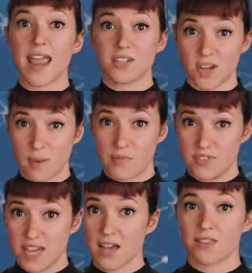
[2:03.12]
and time
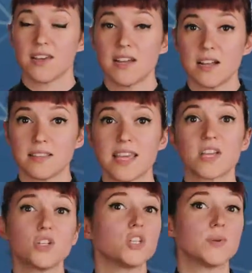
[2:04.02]
of death. They
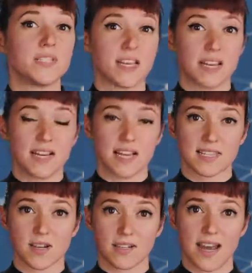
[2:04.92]
can do a DNA
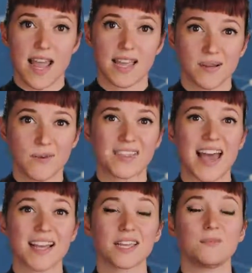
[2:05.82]
test on an egg, but
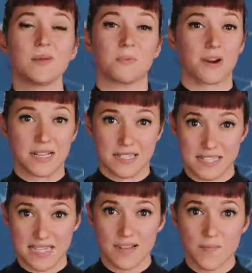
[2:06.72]
that can be
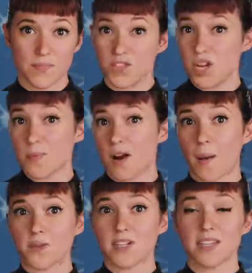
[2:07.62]
pricey. The cheaper
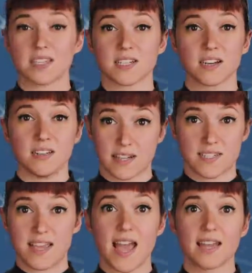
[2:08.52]
option is to collect
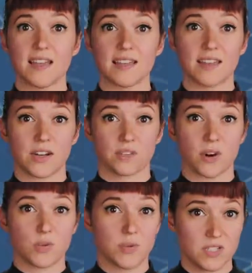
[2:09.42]
the egg and let it
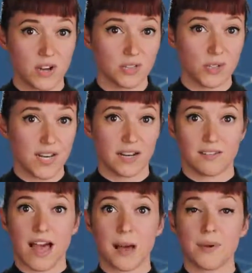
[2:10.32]
grow to adulthood in a
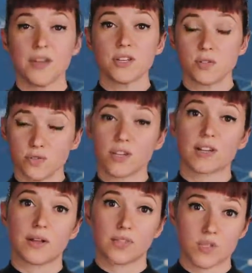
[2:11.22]
lab to
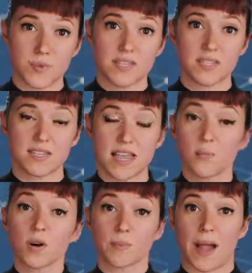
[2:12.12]
figure out the species
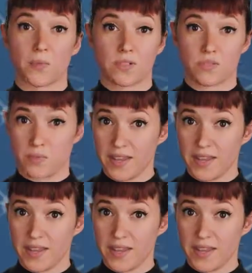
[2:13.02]
and work backwards from